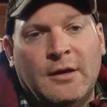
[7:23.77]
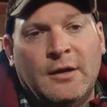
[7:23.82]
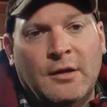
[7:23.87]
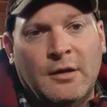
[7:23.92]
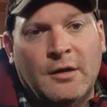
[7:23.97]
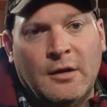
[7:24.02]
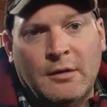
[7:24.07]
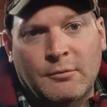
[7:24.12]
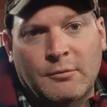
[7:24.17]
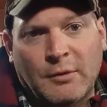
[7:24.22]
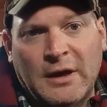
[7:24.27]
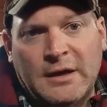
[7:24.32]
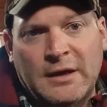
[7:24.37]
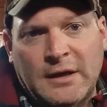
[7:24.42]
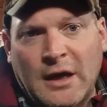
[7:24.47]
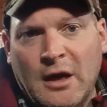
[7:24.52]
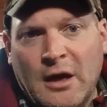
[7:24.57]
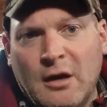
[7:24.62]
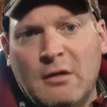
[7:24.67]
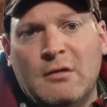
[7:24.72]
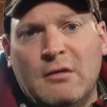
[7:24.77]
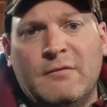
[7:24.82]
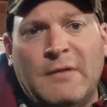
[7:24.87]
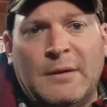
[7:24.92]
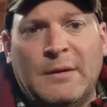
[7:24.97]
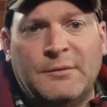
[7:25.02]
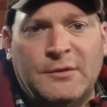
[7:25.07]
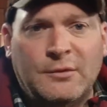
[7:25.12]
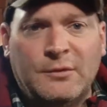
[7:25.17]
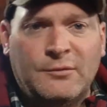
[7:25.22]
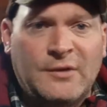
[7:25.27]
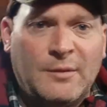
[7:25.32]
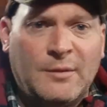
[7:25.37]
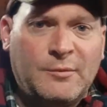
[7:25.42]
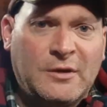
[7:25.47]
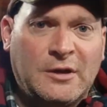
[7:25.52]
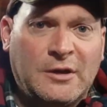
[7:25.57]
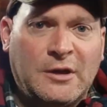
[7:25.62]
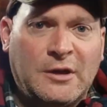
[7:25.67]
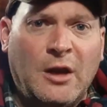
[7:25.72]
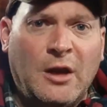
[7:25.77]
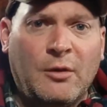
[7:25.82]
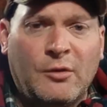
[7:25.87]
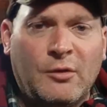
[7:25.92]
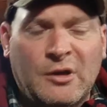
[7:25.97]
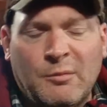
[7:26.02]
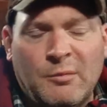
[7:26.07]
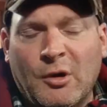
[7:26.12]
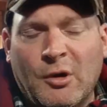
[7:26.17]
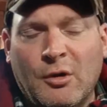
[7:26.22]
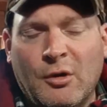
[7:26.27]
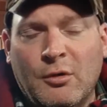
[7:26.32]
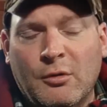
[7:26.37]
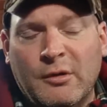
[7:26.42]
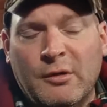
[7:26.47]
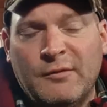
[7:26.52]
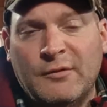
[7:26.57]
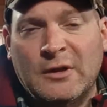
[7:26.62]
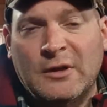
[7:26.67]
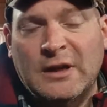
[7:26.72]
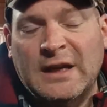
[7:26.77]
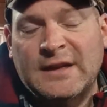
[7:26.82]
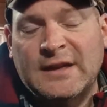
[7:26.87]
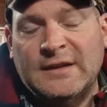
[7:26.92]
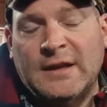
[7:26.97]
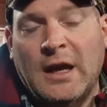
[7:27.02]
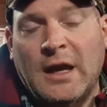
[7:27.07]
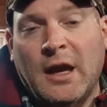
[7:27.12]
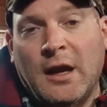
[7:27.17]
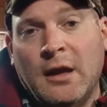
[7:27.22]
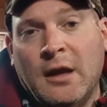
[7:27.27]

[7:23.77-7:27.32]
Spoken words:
right now, if I was to do something today or tomorrow or even the next day,